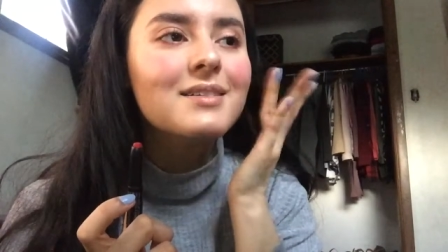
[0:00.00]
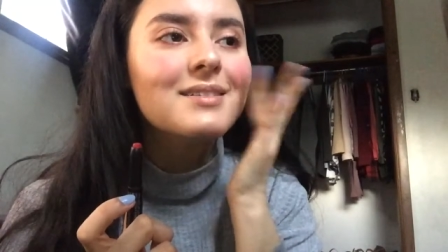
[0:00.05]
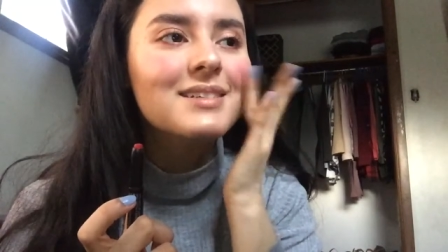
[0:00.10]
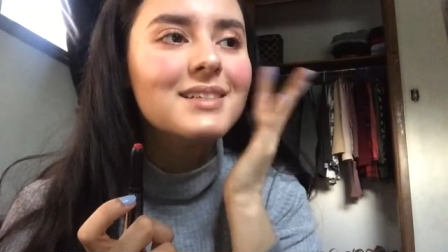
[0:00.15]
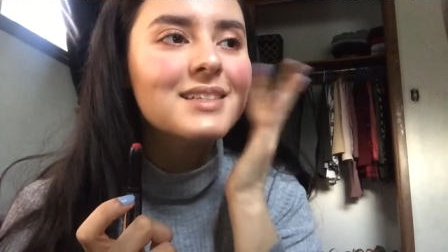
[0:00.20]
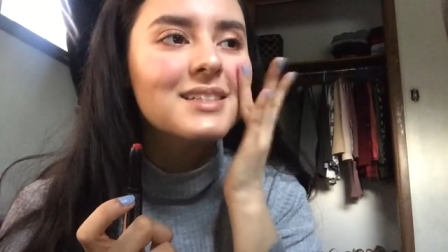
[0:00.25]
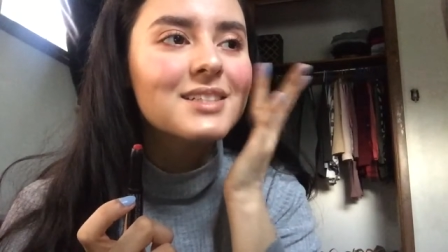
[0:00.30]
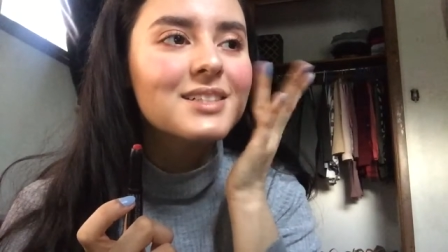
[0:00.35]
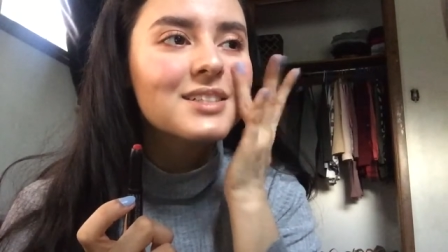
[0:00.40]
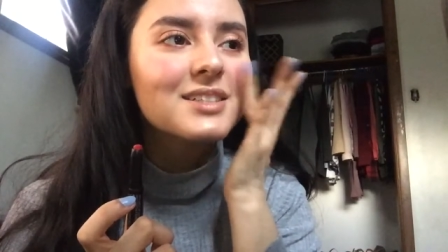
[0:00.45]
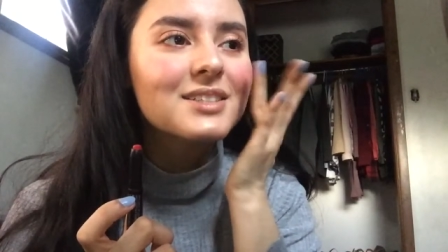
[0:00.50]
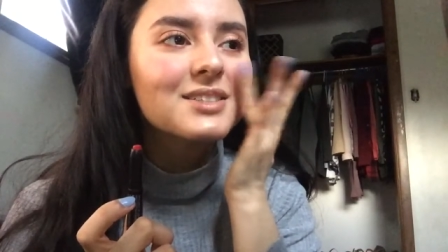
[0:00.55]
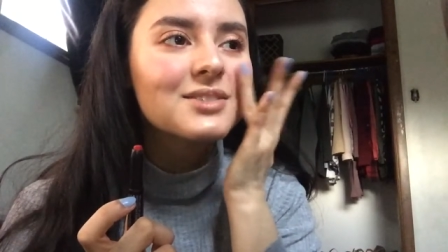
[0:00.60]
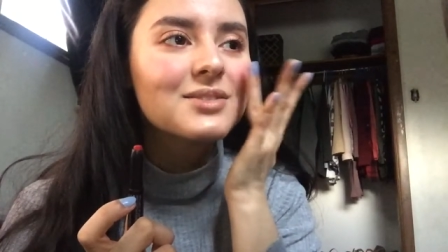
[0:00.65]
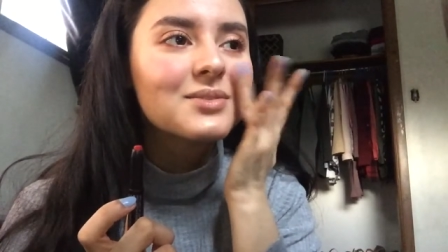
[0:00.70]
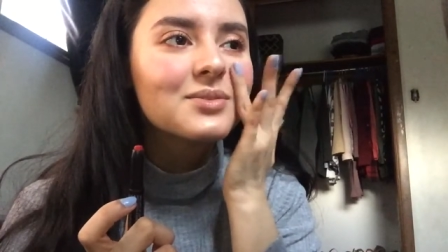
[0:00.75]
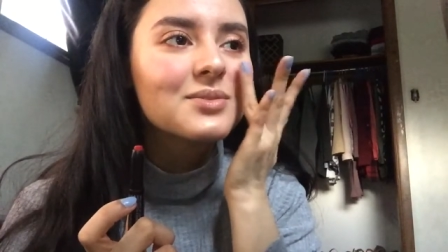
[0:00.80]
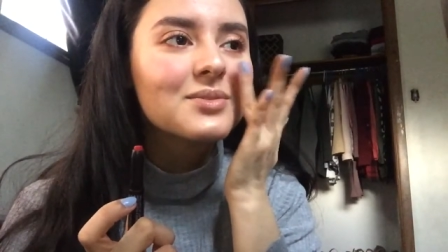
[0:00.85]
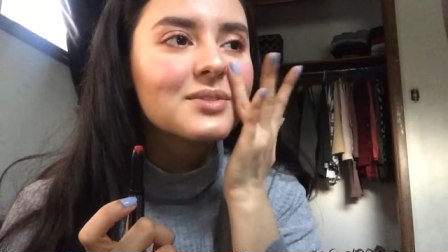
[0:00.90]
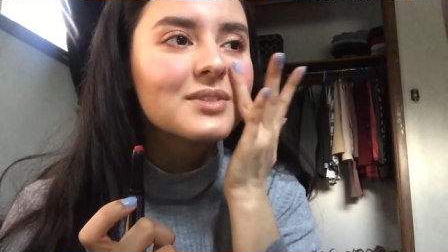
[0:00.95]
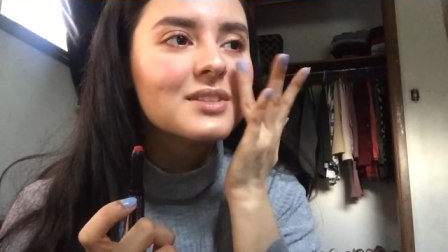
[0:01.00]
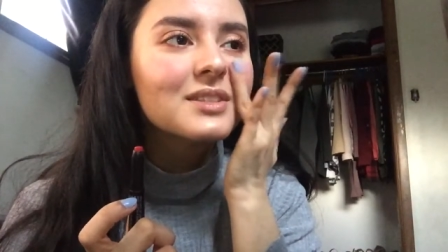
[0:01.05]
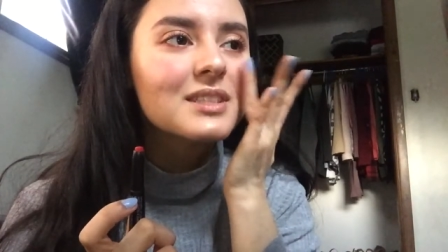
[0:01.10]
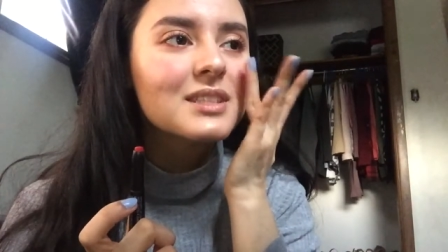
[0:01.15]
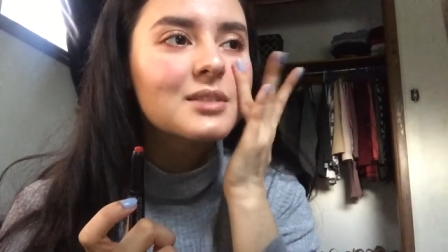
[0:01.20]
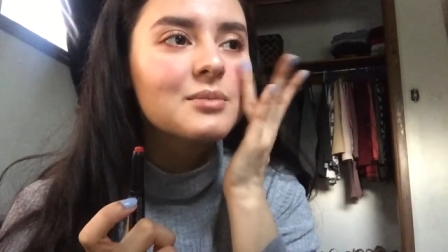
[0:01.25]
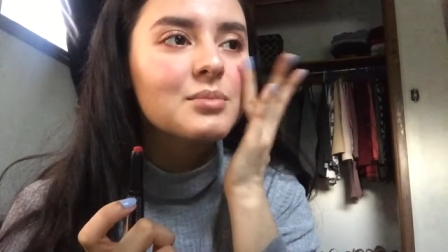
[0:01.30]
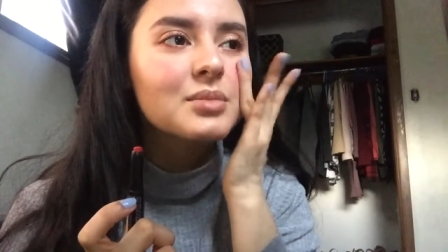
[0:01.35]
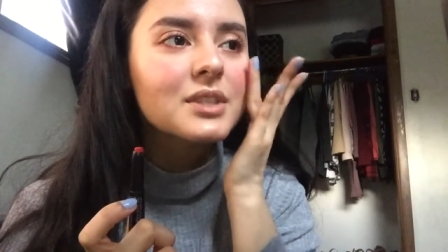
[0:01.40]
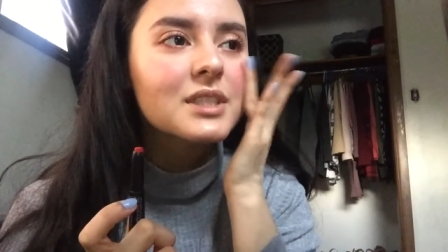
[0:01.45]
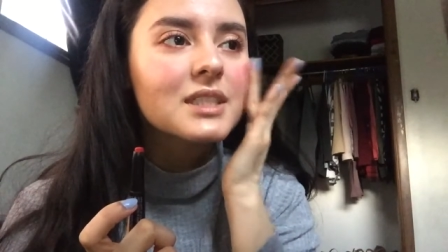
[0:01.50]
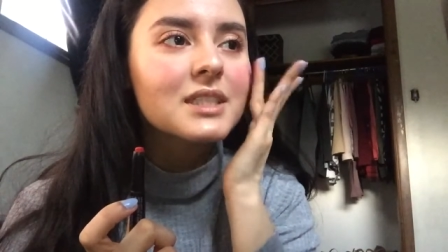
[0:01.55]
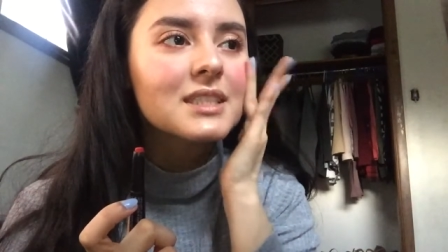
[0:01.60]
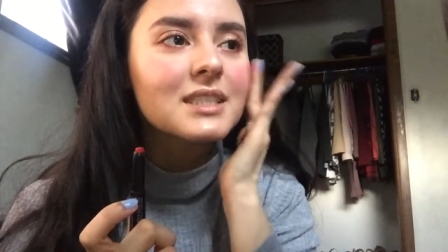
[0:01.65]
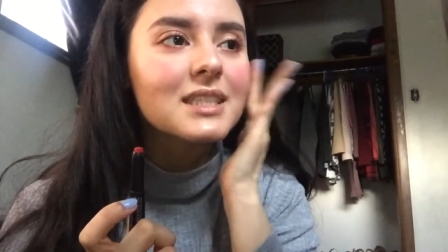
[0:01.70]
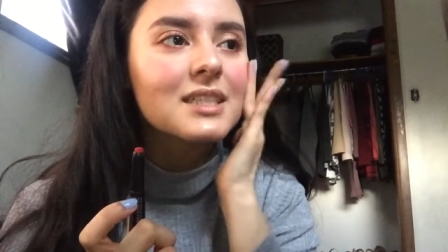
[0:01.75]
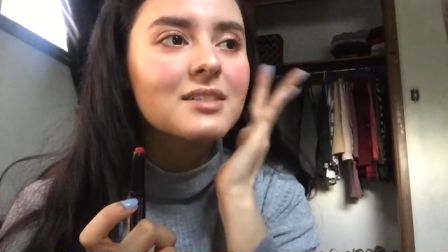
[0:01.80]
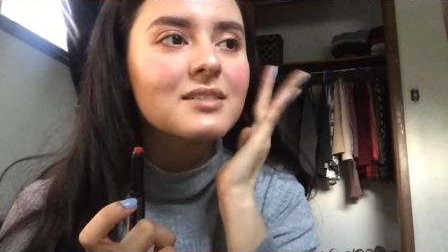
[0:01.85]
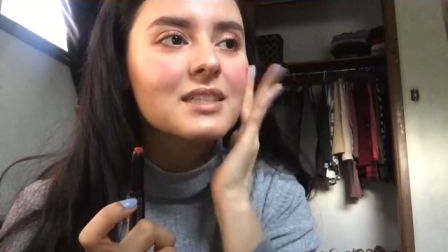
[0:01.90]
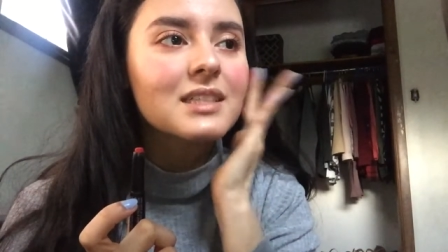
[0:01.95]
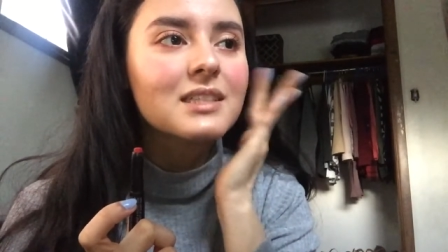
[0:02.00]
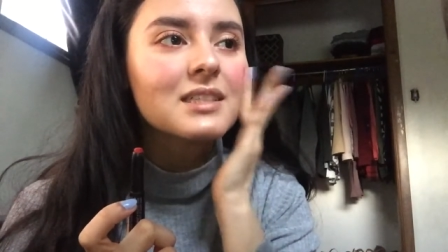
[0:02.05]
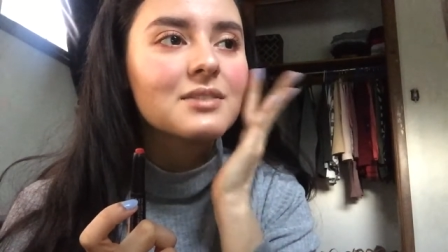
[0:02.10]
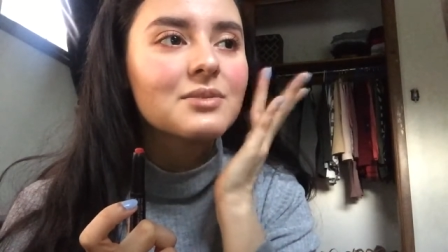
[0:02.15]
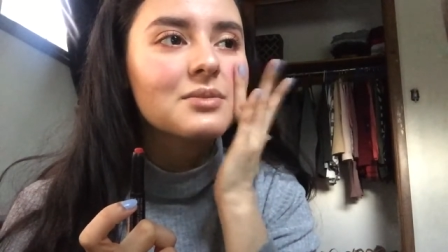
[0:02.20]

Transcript: it just really brings out like a